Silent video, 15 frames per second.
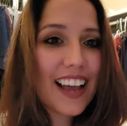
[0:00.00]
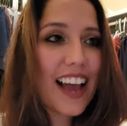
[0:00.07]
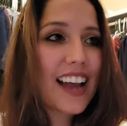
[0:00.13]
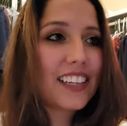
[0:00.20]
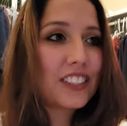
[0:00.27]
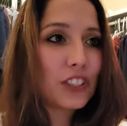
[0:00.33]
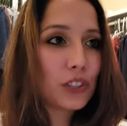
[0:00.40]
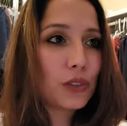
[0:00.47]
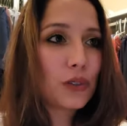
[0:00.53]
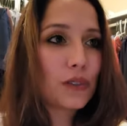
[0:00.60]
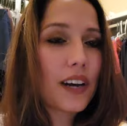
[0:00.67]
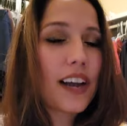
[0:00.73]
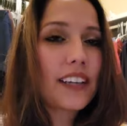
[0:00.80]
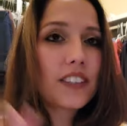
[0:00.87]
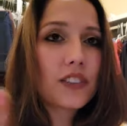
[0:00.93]
I do.
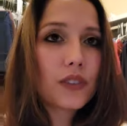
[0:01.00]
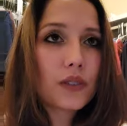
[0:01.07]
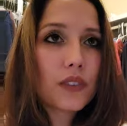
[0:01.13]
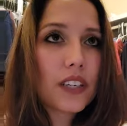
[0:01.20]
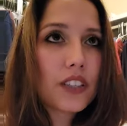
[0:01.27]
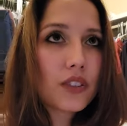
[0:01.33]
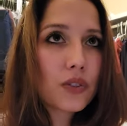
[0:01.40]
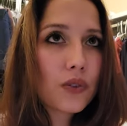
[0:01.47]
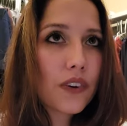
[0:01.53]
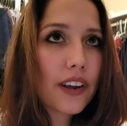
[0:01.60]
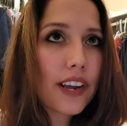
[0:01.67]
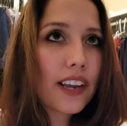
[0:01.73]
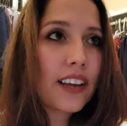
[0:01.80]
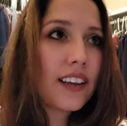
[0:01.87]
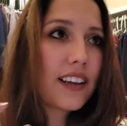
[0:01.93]
I do
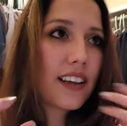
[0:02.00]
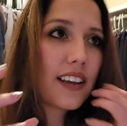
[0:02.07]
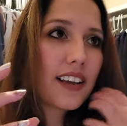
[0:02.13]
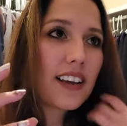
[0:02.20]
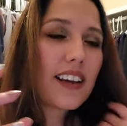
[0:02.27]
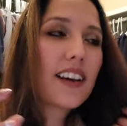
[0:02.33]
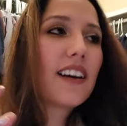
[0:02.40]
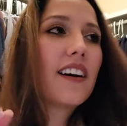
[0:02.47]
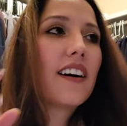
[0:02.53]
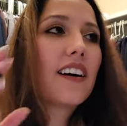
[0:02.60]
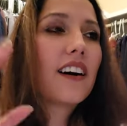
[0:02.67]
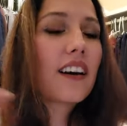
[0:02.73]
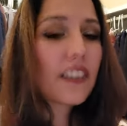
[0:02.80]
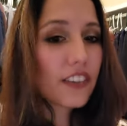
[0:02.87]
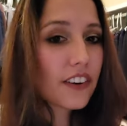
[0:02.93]
enjoy
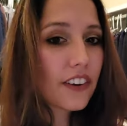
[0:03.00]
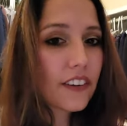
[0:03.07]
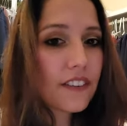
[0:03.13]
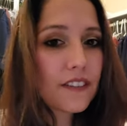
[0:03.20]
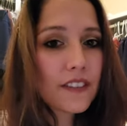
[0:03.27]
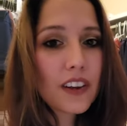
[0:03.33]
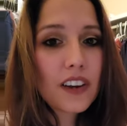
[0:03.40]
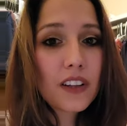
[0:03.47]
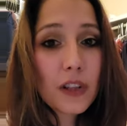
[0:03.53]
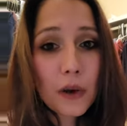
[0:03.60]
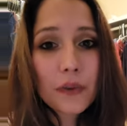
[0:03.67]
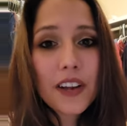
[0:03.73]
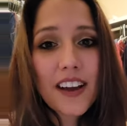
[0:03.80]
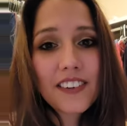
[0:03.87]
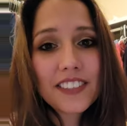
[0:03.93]
other
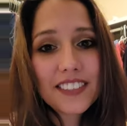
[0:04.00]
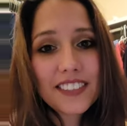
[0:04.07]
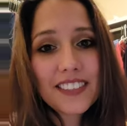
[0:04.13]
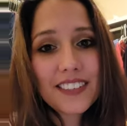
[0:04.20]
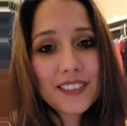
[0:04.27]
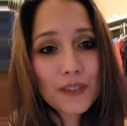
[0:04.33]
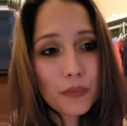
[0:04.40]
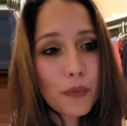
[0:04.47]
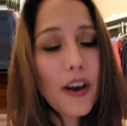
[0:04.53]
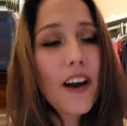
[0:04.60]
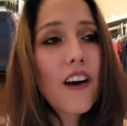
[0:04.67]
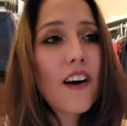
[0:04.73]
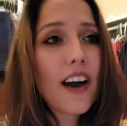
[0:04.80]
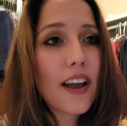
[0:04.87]
clone houses as well.